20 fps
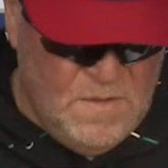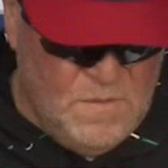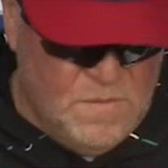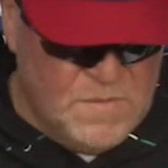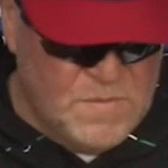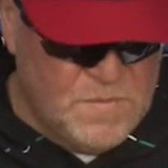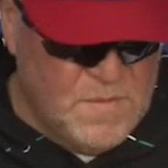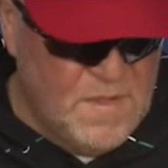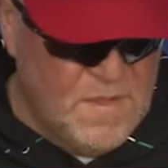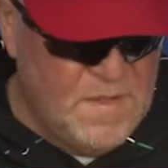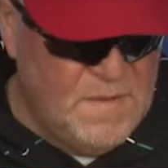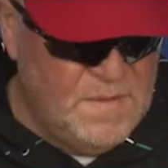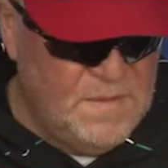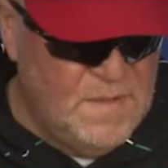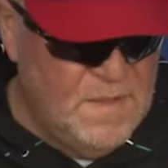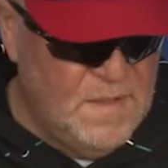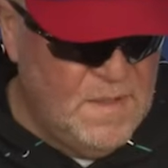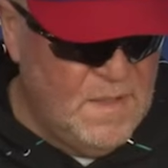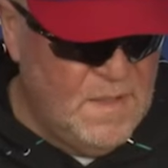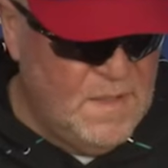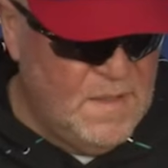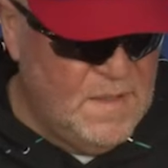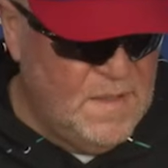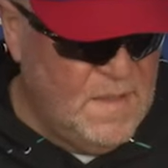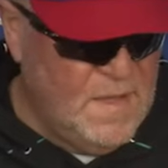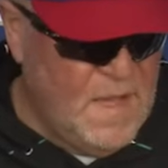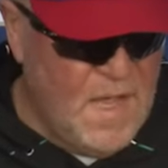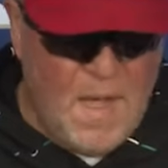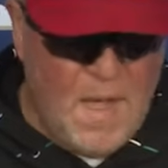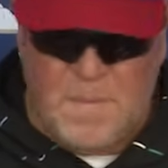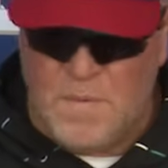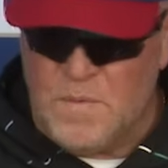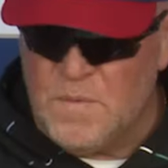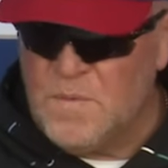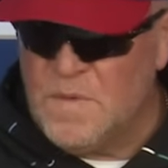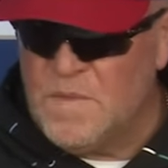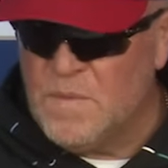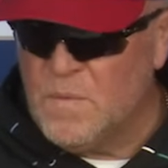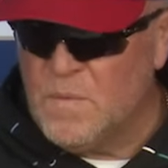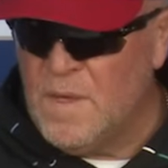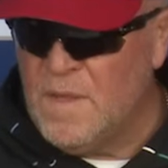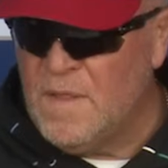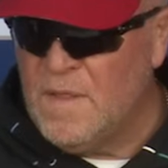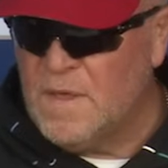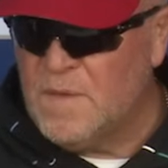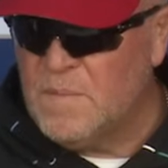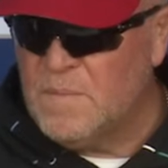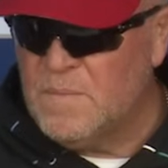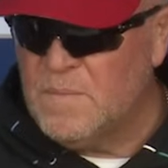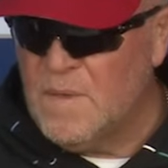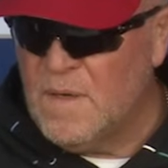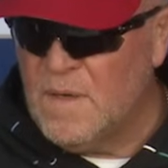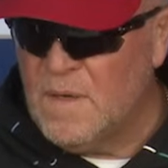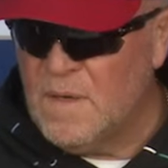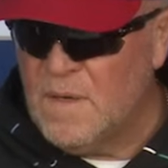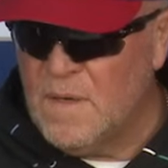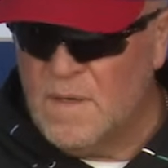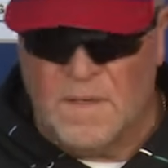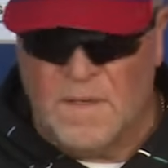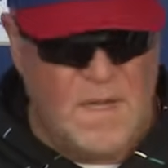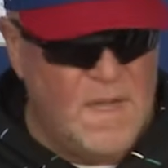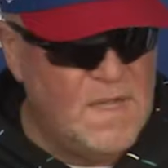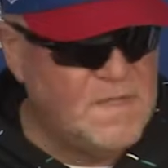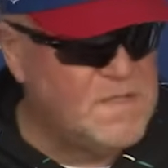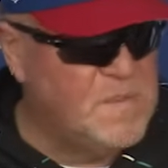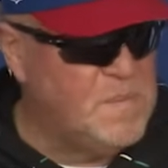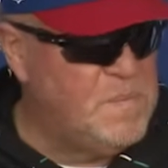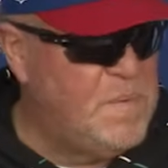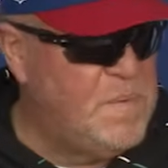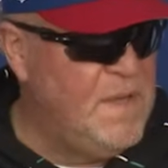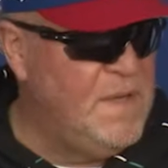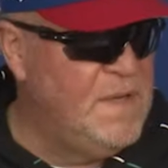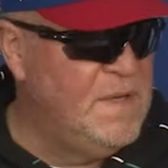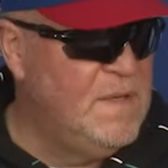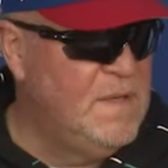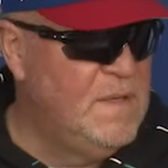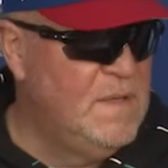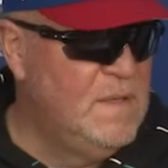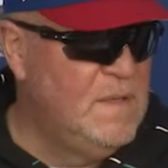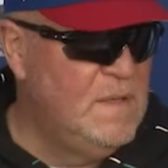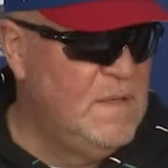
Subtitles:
was really happy with the way that our guys competed.